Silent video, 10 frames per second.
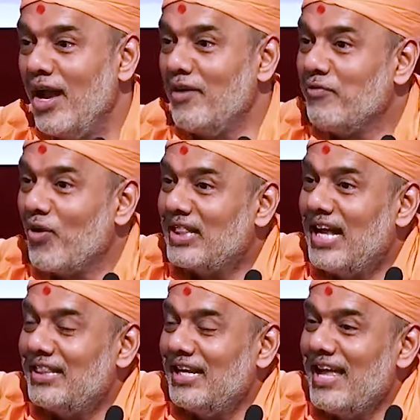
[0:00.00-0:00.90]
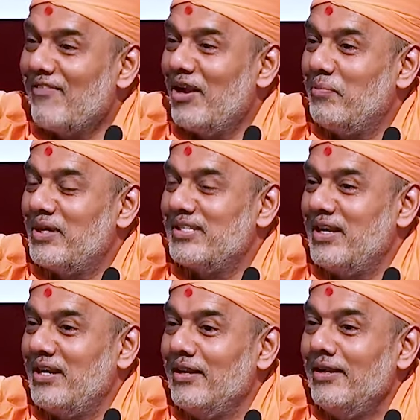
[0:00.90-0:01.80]
And for that, the developers
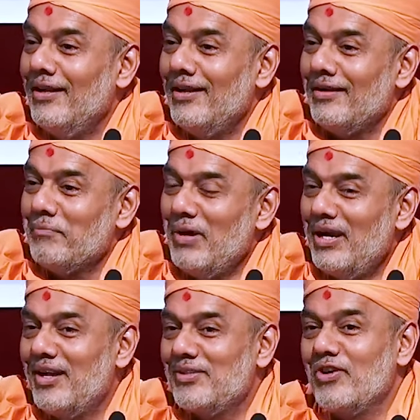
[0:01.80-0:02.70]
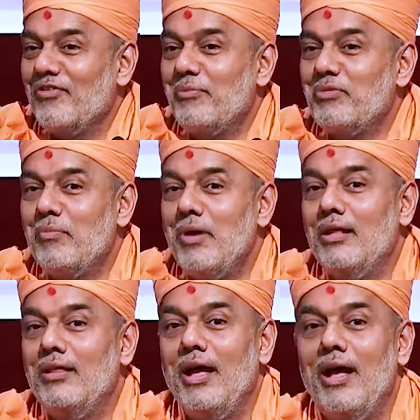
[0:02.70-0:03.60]
and builders of
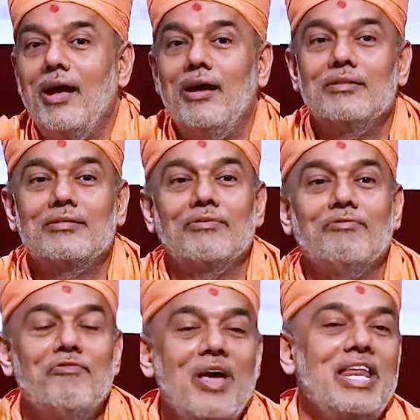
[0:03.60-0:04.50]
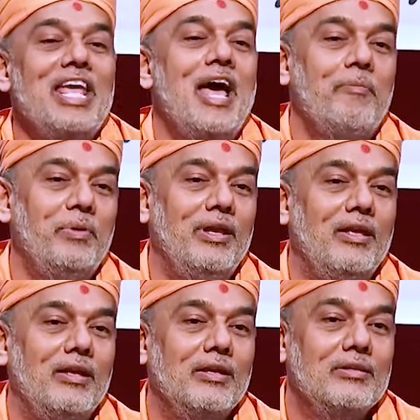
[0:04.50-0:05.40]
Ahmedabad has very
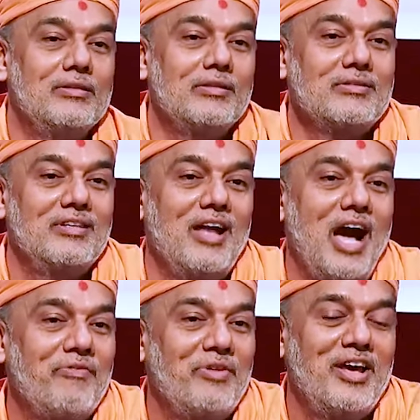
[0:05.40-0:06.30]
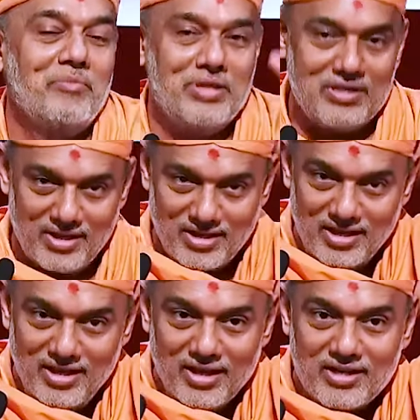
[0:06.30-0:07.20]
happily, just in a half an hour meeting,
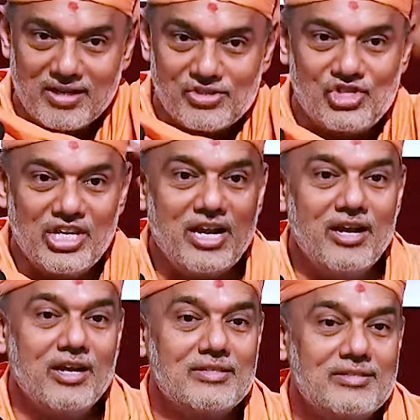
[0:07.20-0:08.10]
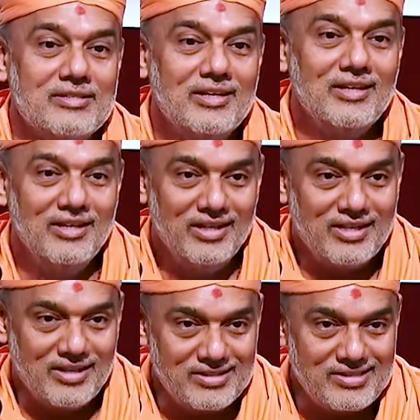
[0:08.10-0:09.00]
considered us,
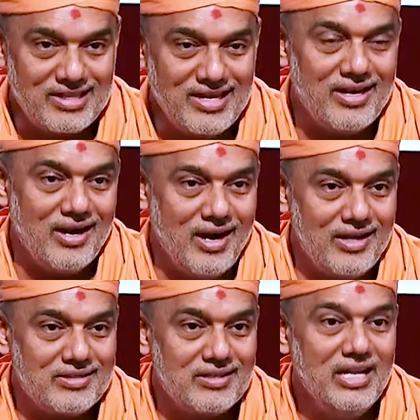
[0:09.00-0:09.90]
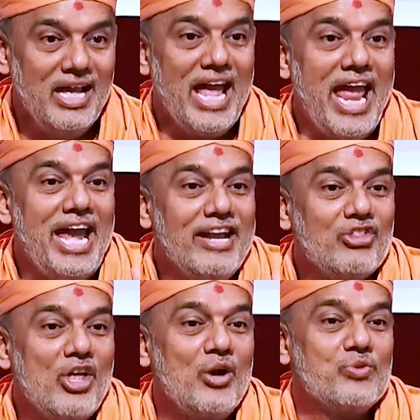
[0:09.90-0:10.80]
considered us
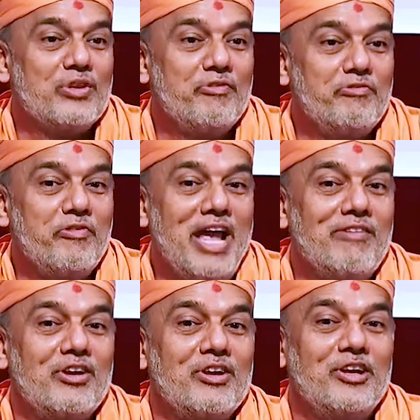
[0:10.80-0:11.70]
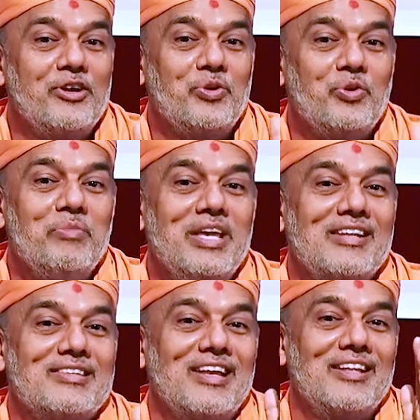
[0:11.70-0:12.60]
8,500 2
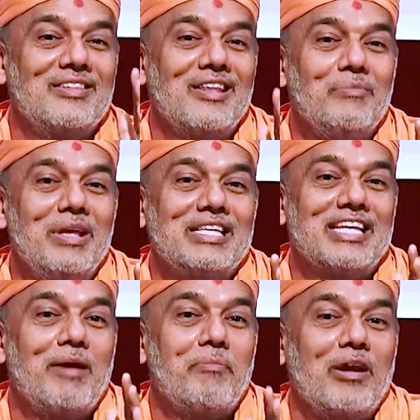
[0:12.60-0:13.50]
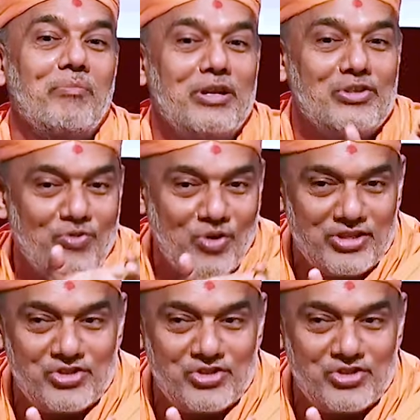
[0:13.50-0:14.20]
BHK and 3 BHK apartments for